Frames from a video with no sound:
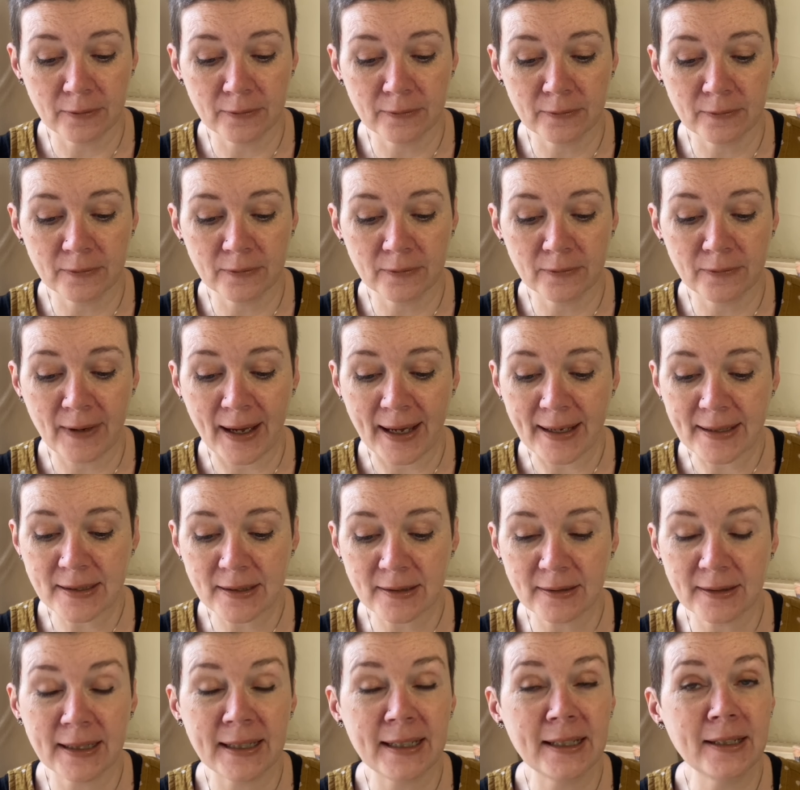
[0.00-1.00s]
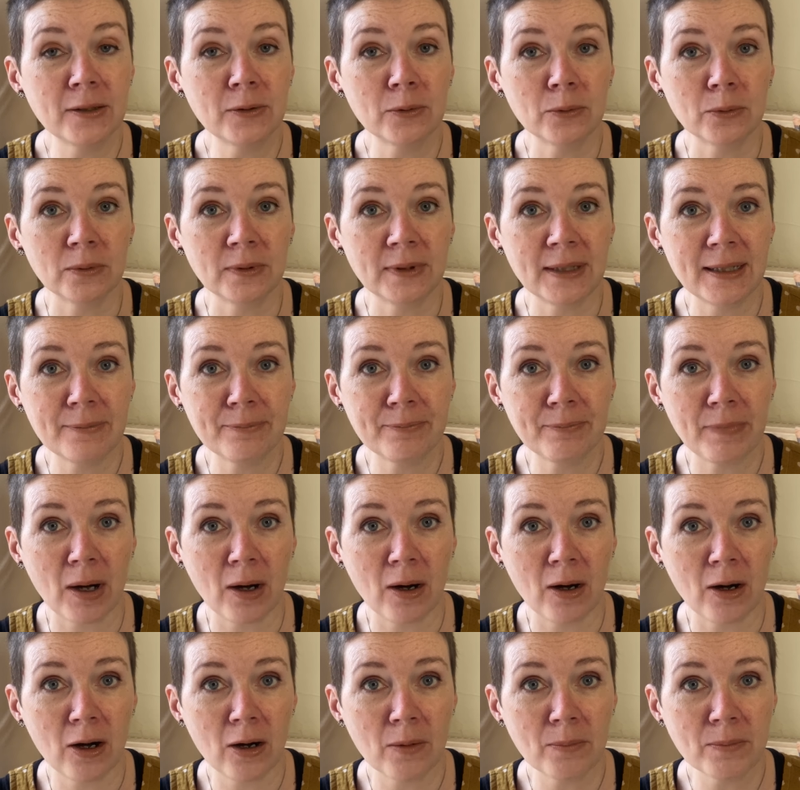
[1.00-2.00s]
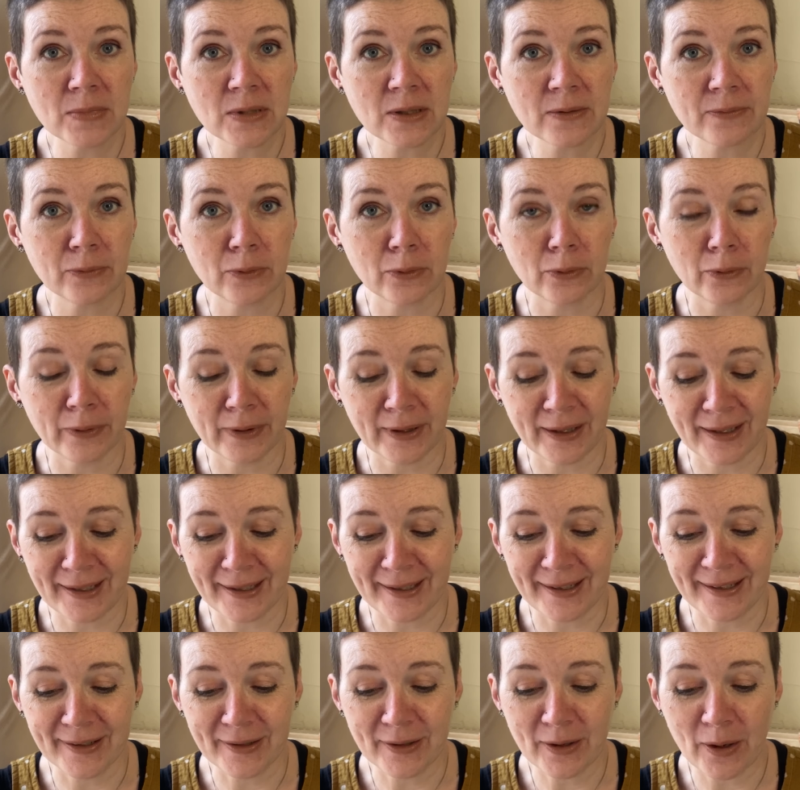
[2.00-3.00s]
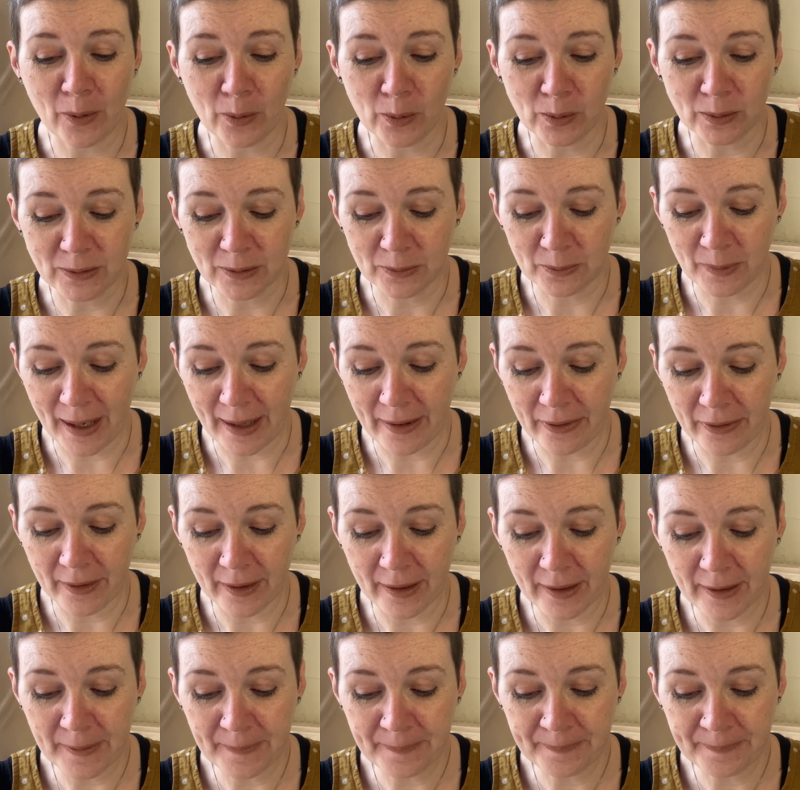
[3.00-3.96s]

Vaseline or lip balms for the colder weather.